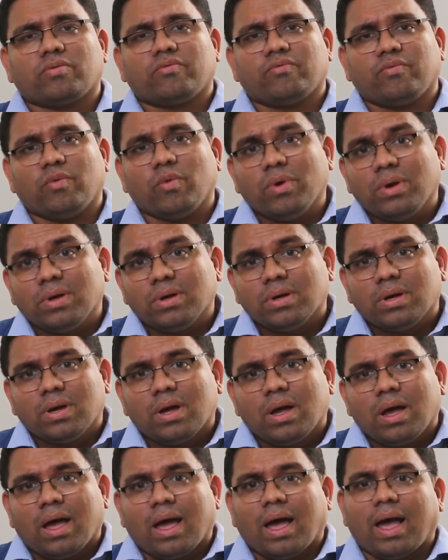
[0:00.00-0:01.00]
food
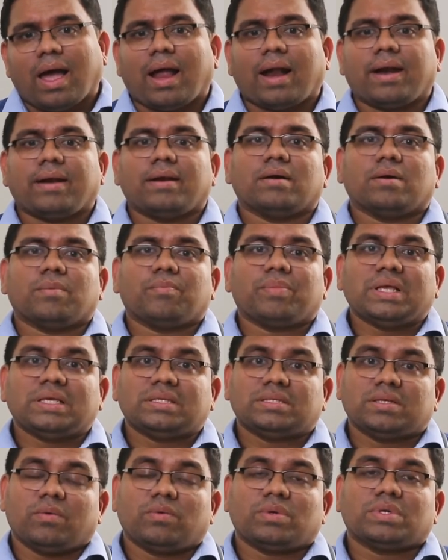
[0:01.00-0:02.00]
and
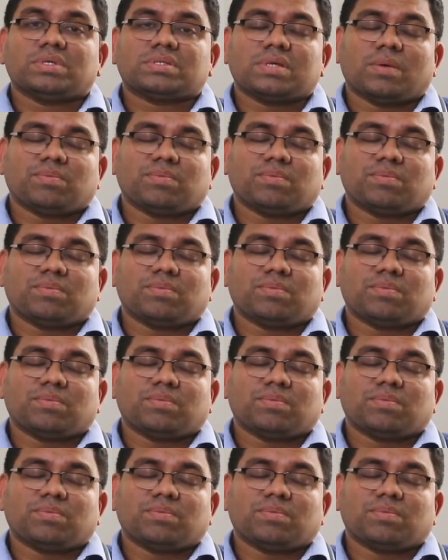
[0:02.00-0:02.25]
preserved